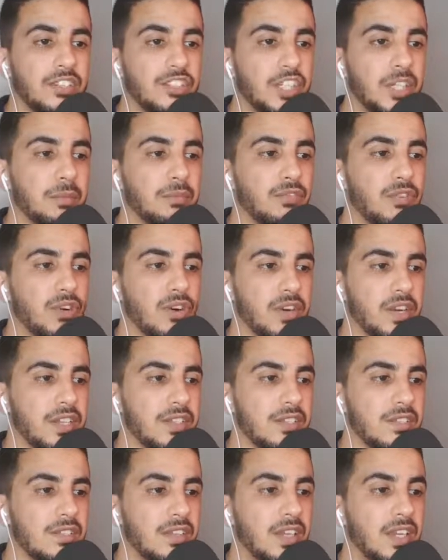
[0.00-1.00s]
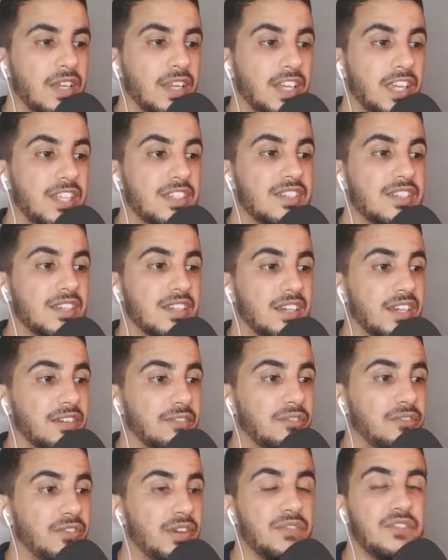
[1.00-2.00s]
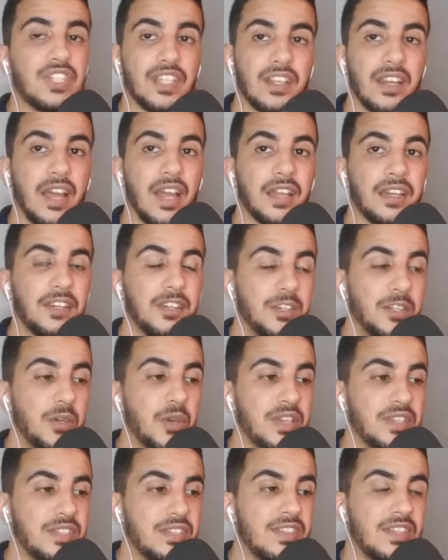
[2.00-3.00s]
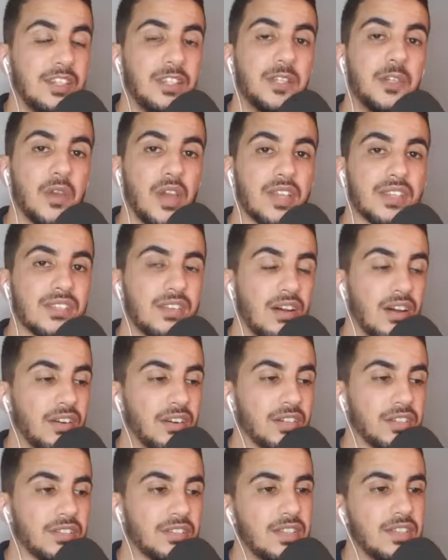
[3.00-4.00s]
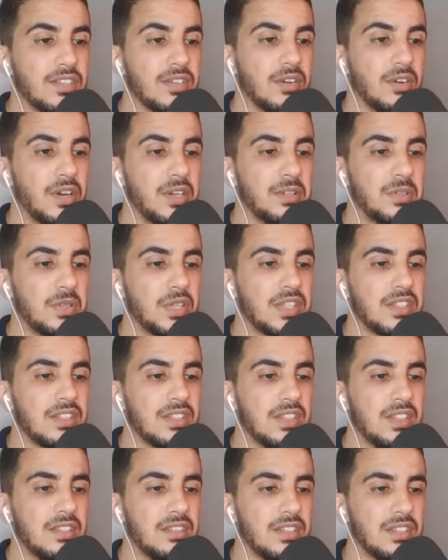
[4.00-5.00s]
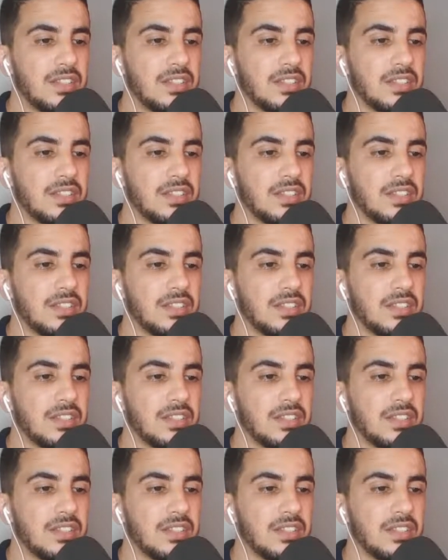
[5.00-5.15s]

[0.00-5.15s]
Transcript: ThemeForest. It's uh, 59 USD US dollars. So as you can see, this